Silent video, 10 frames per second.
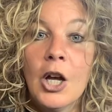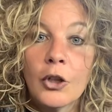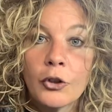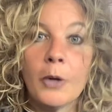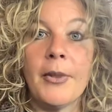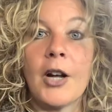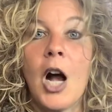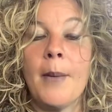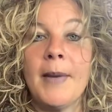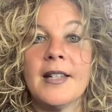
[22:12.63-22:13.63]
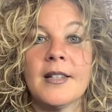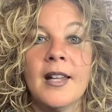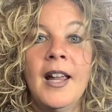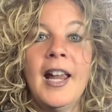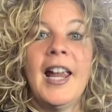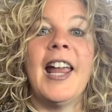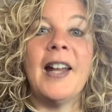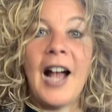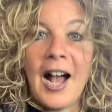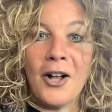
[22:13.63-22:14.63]
throw them in the comments
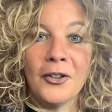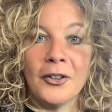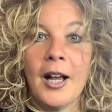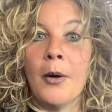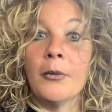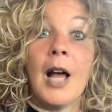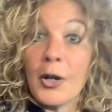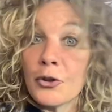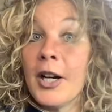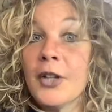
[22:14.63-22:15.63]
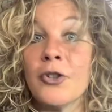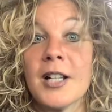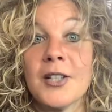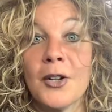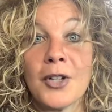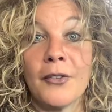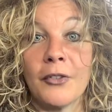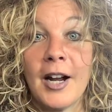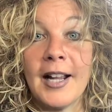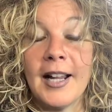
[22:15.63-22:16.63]
and I'll try to address those on
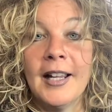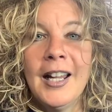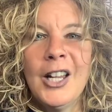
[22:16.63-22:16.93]
Friday.